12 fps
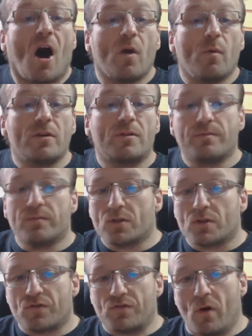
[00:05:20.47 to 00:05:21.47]
I would
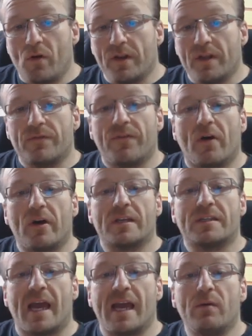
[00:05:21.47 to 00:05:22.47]
strongly
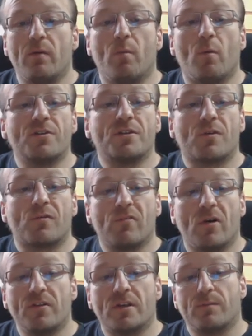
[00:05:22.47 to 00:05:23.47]
advise anyone wanting to
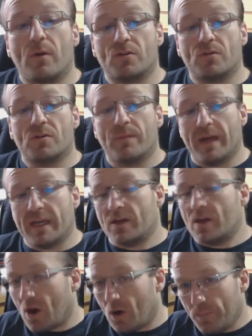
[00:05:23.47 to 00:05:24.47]
run this module to
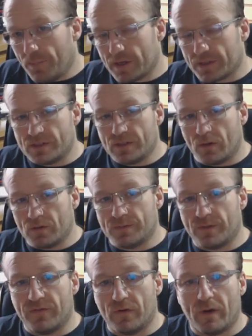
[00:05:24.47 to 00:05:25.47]
make copious notes
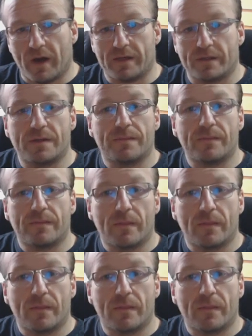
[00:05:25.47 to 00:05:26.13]
beforehand.